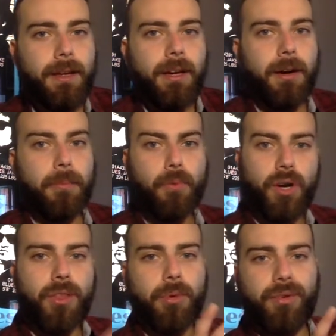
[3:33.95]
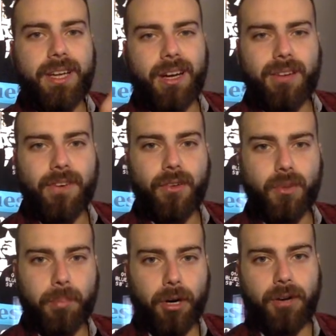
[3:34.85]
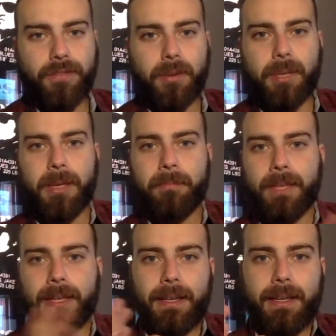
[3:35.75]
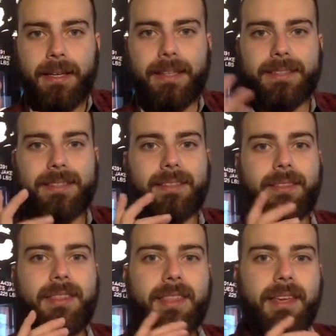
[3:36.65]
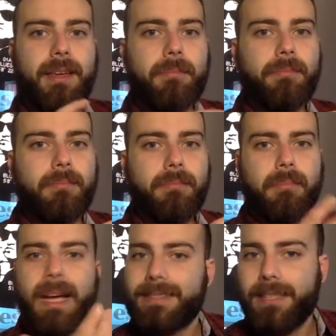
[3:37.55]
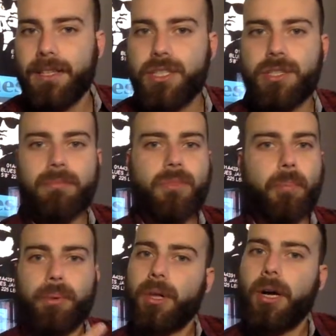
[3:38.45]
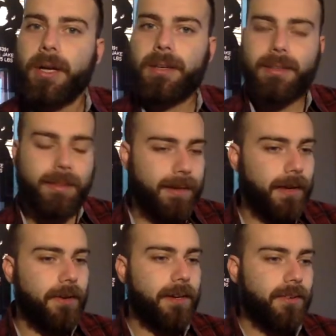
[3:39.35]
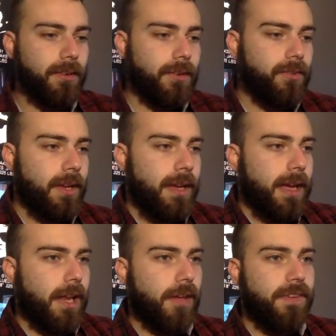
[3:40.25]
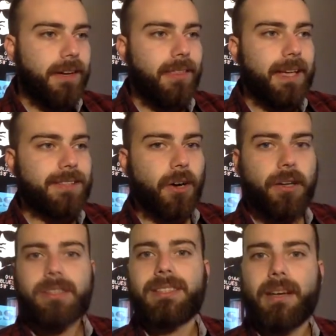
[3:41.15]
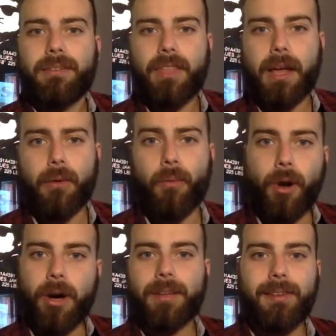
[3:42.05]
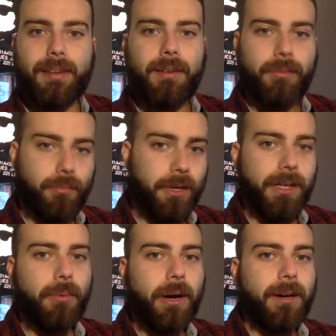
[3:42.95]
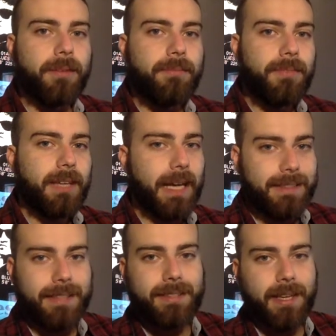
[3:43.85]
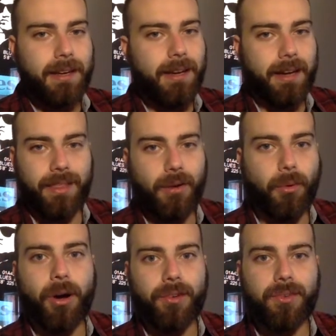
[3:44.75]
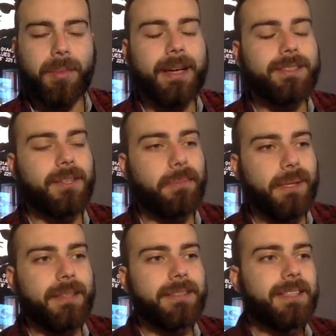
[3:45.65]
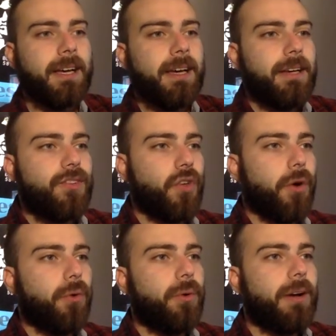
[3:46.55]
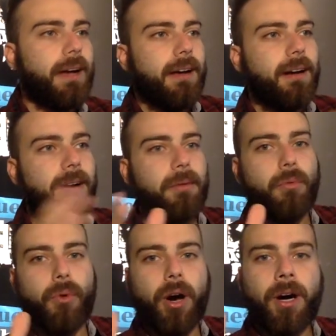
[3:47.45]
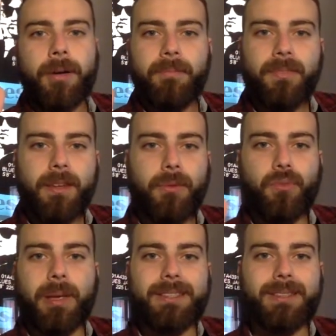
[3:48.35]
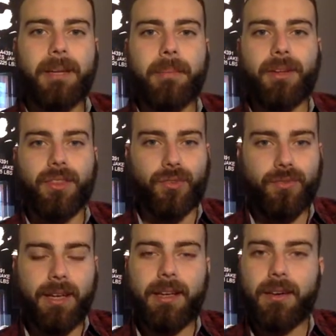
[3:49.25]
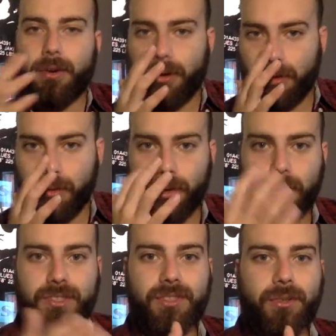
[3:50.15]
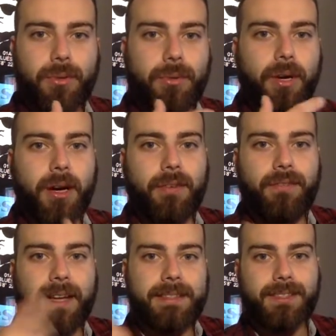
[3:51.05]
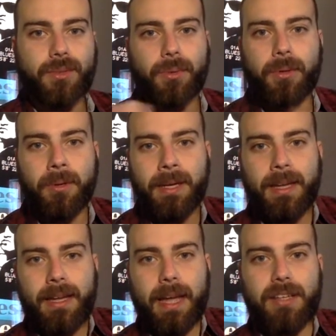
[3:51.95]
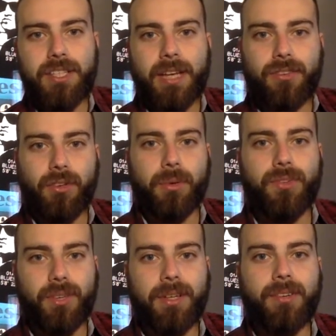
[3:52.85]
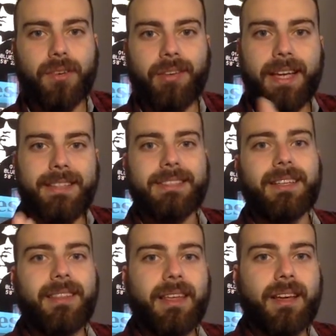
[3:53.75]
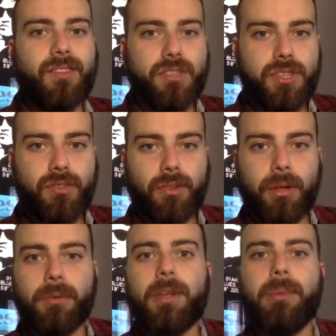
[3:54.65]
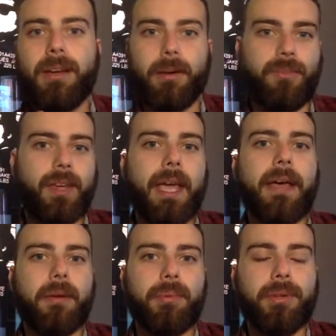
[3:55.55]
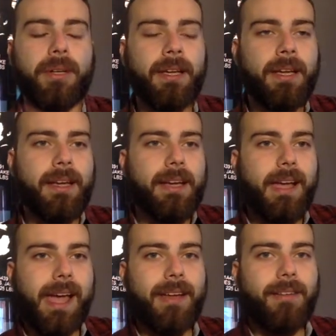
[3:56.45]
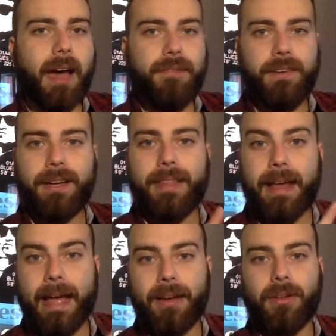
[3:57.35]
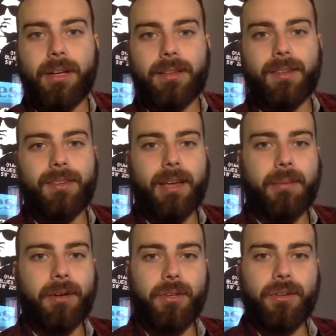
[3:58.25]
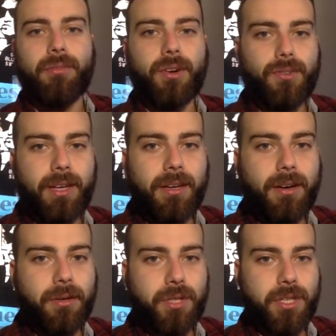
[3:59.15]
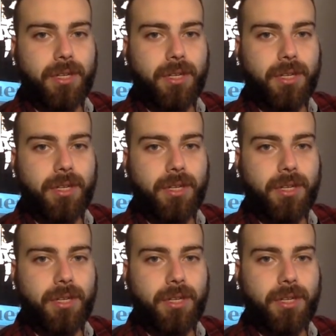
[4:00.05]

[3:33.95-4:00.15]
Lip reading: Where the movie kind of falls apart for me is the message, the plot, the characters, and I feel like that's all stuff that Raw did really well. As I said, I think Raw is a masterpiece. So, Raw was basically about this vegan girl who goes to vet school, and she has to do a series of hazing things, and she slowly becomes a cannibal. And I feel like that had a lot to say about university culture